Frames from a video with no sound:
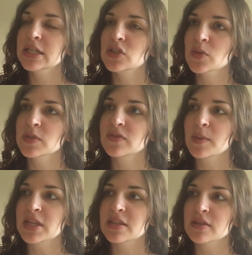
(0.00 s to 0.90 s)
Ijeoma's
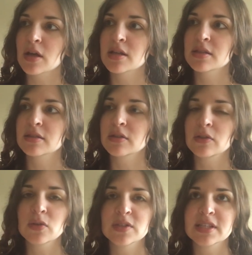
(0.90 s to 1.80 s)
family is on the
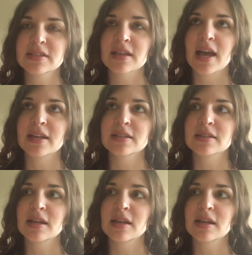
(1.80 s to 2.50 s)
losing side,